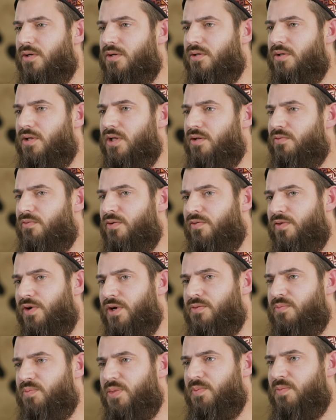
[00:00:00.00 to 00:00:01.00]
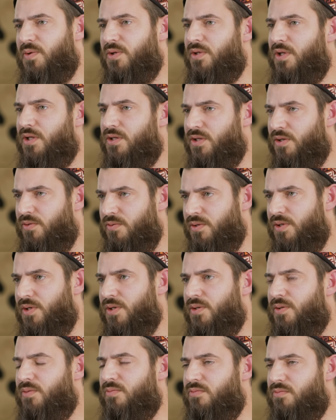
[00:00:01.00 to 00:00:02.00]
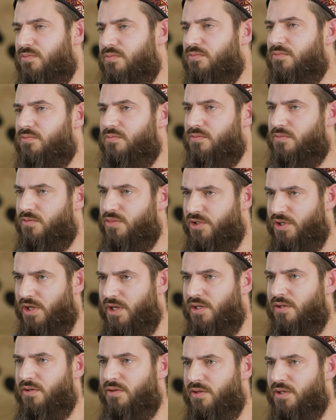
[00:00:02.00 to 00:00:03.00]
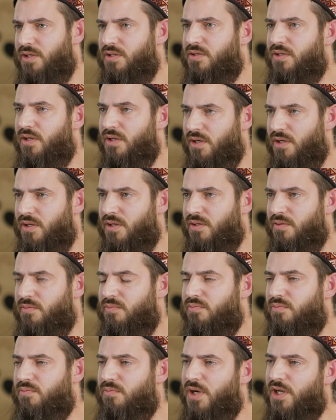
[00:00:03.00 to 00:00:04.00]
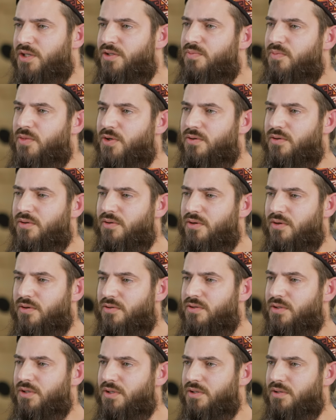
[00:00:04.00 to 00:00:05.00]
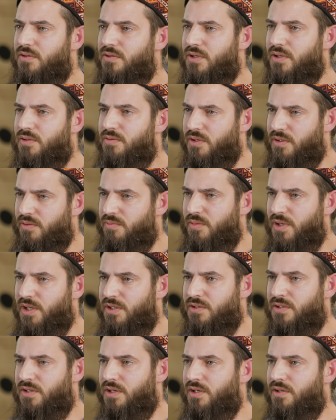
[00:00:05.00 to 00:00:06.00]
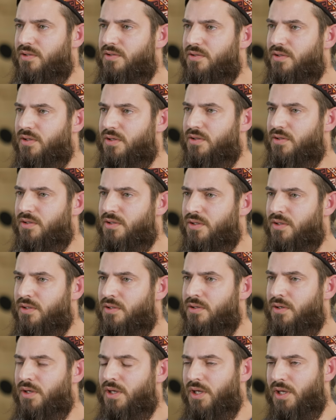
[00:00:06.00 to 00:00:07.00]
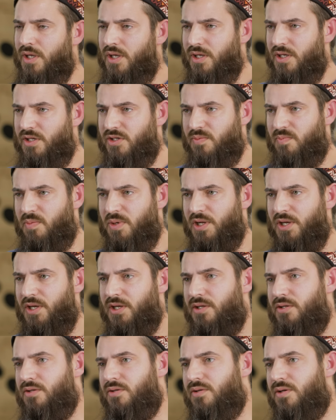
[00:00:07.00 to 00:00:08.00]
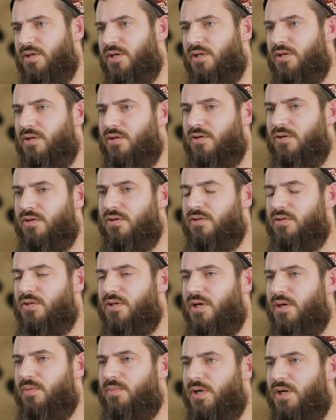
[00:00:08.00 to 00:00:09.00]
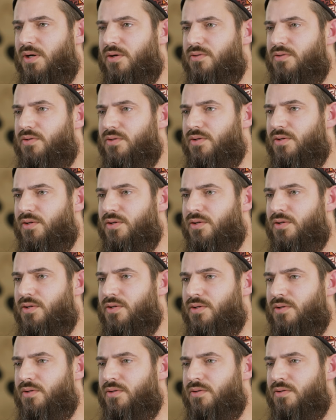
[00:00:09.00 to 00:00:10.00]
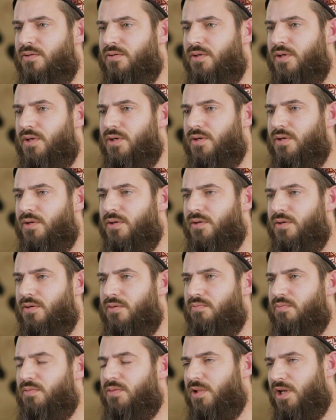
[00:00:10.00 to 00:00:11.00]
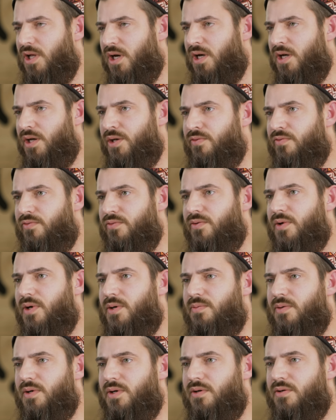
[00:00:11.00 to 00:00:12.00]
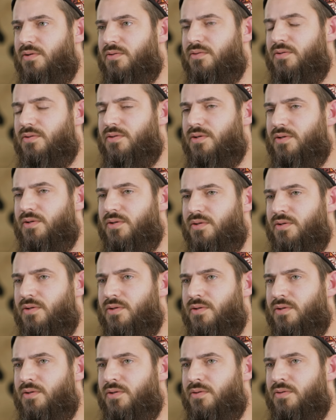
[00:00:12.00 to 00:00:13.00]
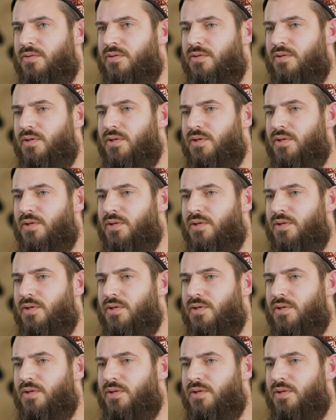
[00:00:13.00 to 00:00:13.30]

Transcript: then we found people that they were saying things that are much more logical, that they make sense, and then explain a lot about uh, life, about. Uh,